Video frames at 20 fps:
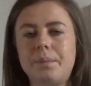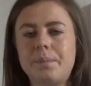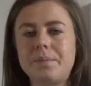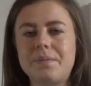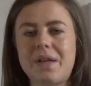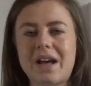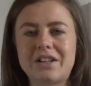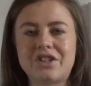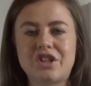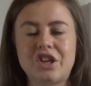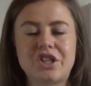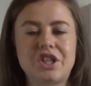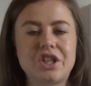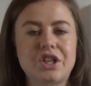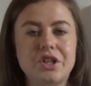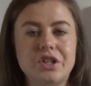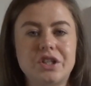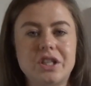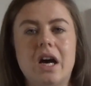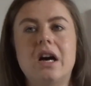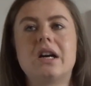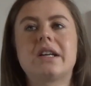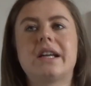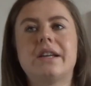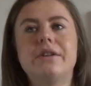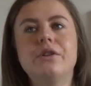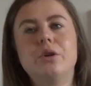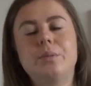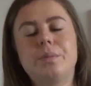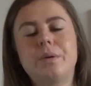that's just a good
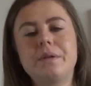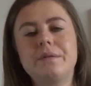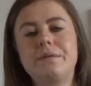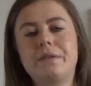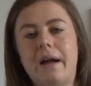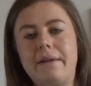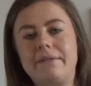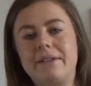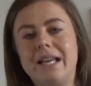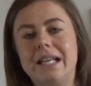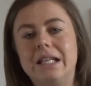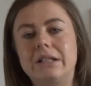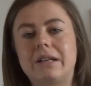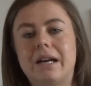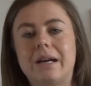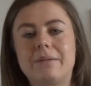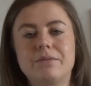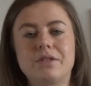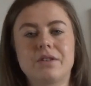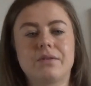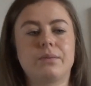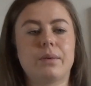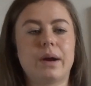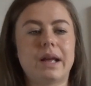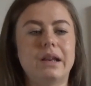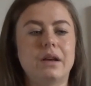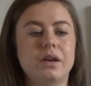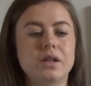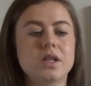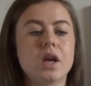target, 0.5 kilograms of
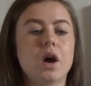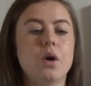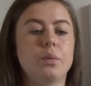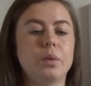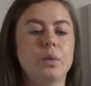weight loss a